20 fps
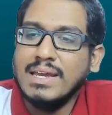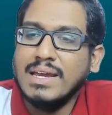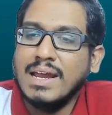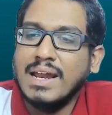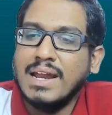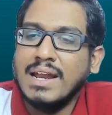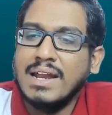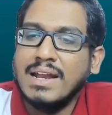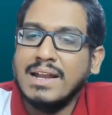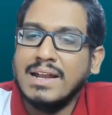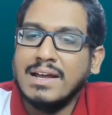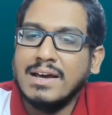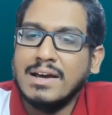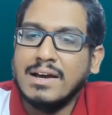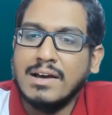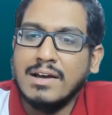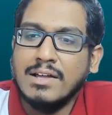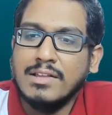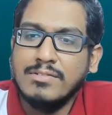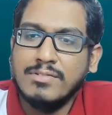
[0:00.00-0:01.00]
and
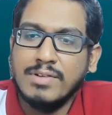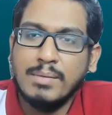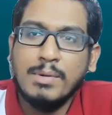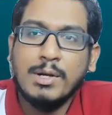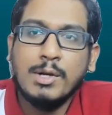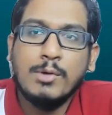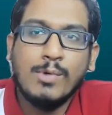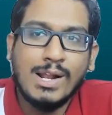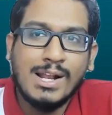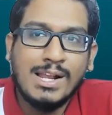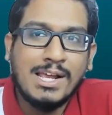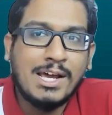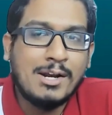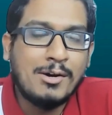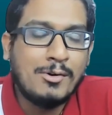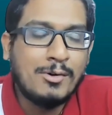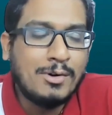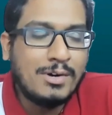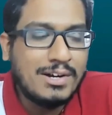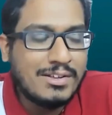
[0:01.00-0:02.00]
it's from a
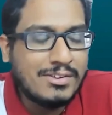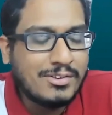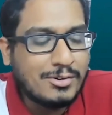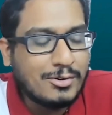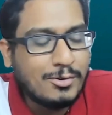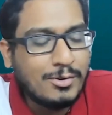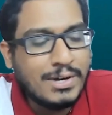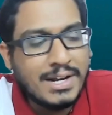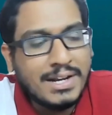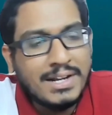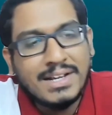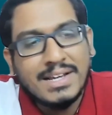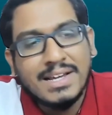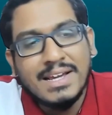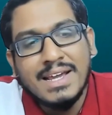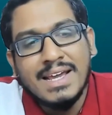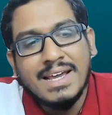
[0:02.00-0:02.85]
12-year-old student.